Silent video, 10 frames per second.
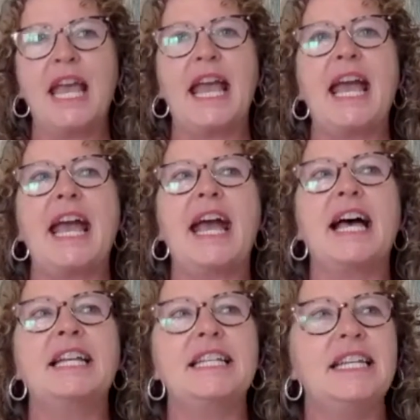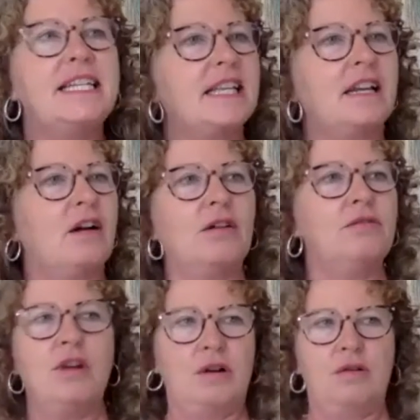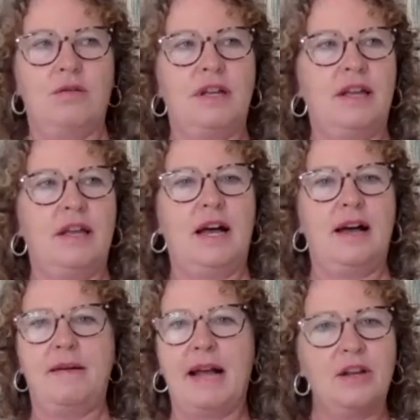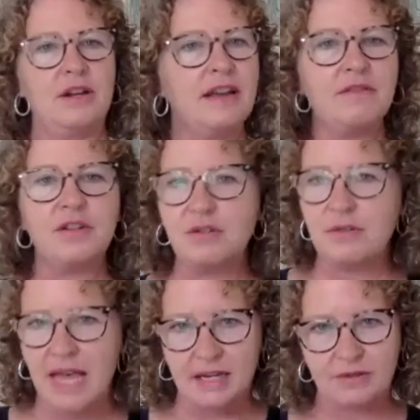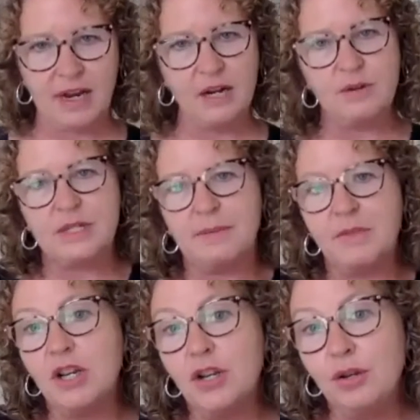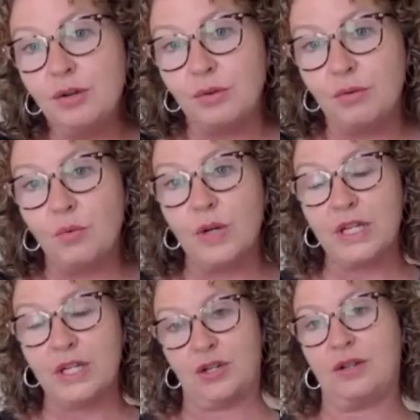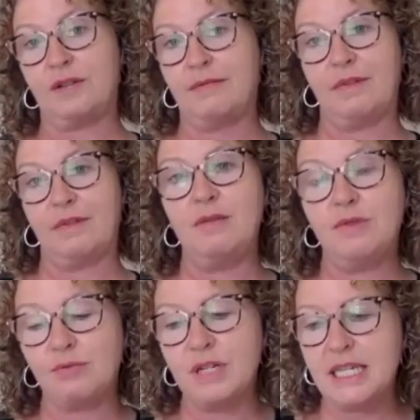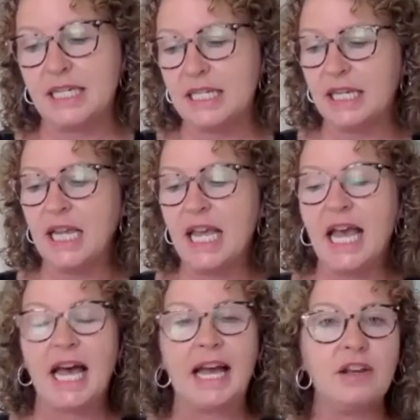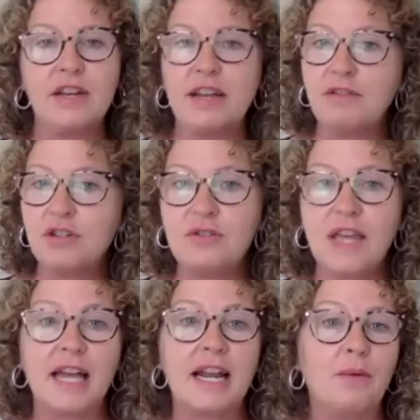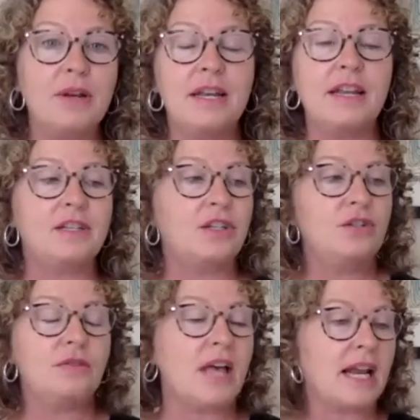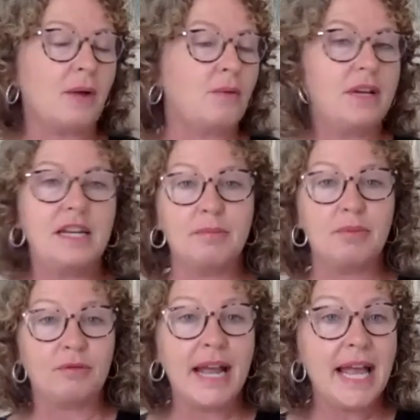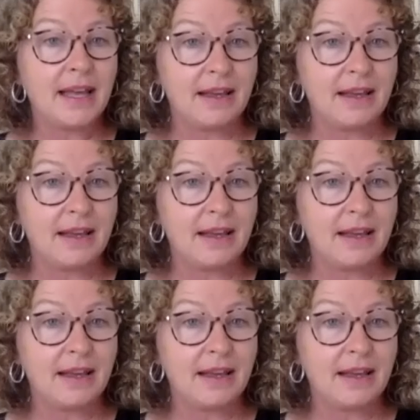And he said, oh no, I could never do that, right? It was something new, which he was resisting. I could never do that. To do that, I would need a beret,